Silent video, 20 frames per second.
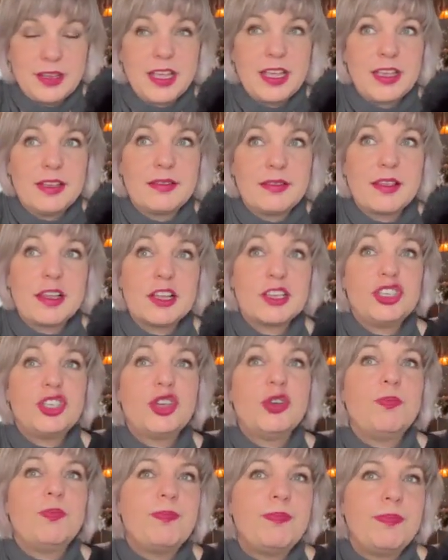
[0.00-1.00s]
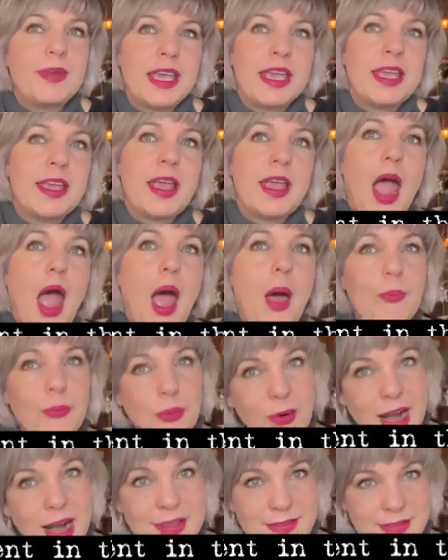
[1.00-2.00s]
is to be
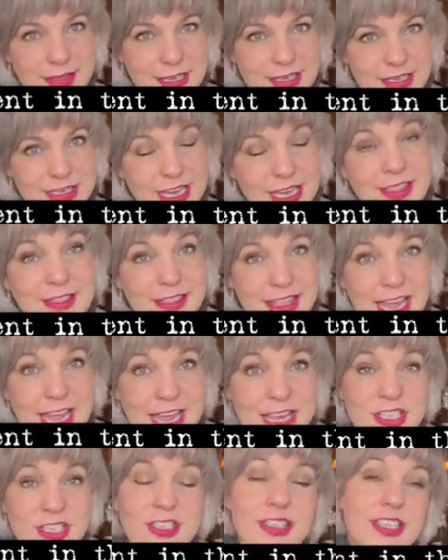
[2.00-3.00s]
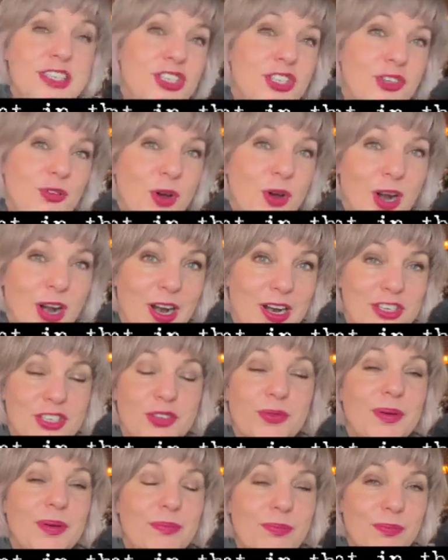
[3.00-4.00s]
present in the age that you are,
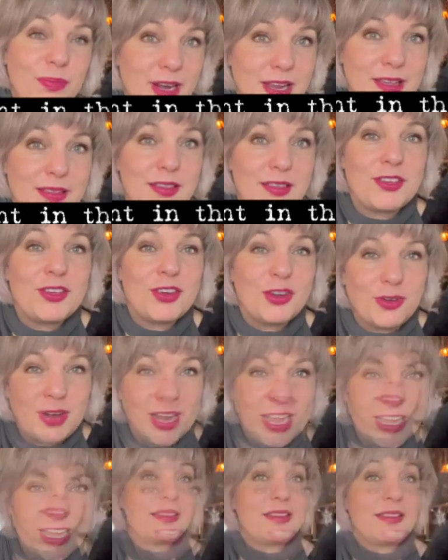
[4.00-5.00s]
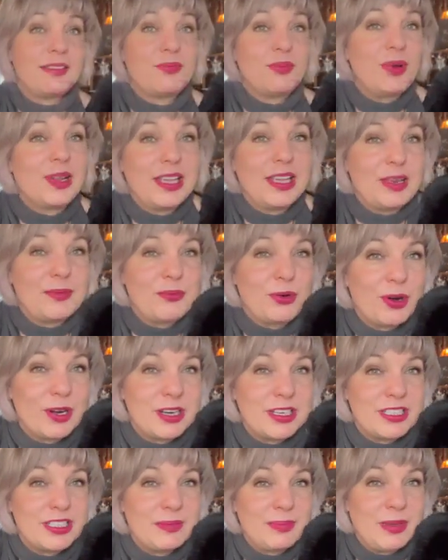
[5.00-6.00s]
to embrace your age. This is really
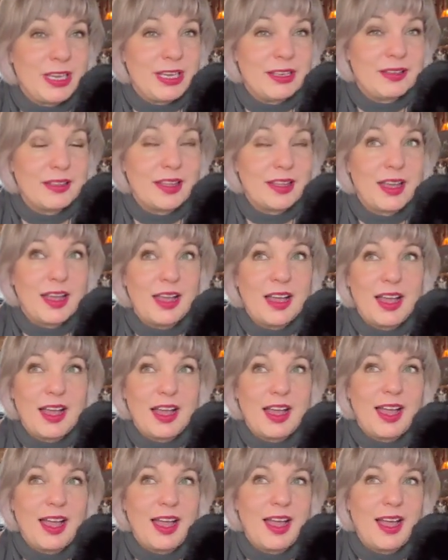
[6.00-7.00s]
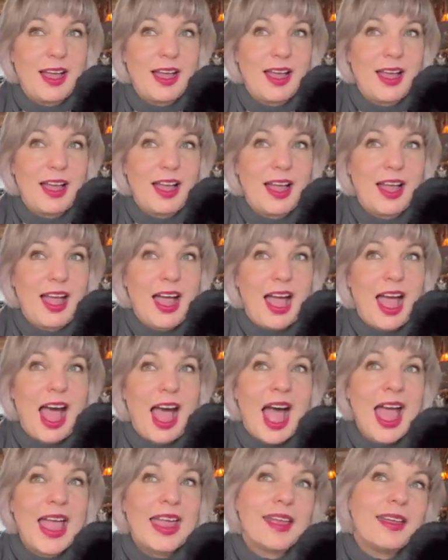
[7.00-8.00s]
important to me.
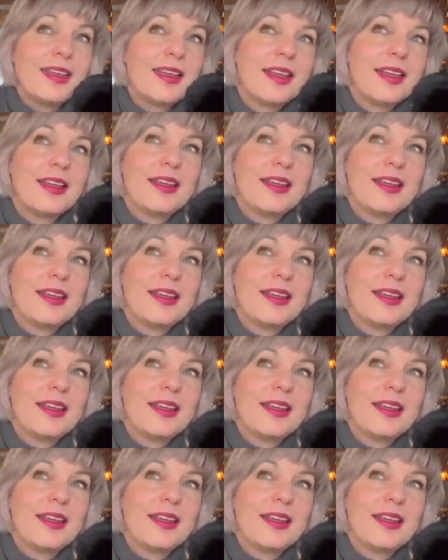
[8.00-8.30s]
I